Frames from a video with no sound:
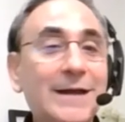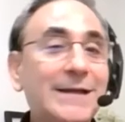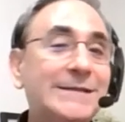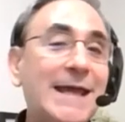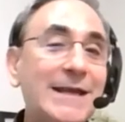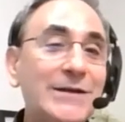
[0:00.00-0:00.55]

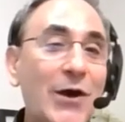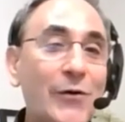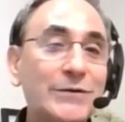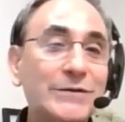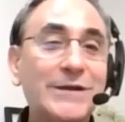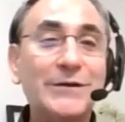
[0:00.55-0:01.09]
$10
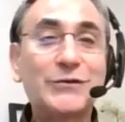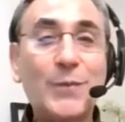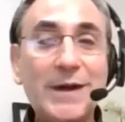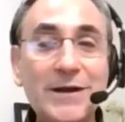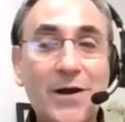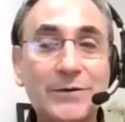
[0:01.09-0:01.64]
there,
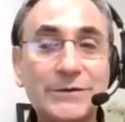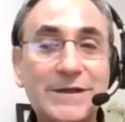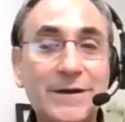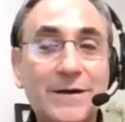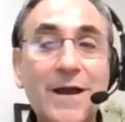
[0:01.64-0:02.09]
$20 there.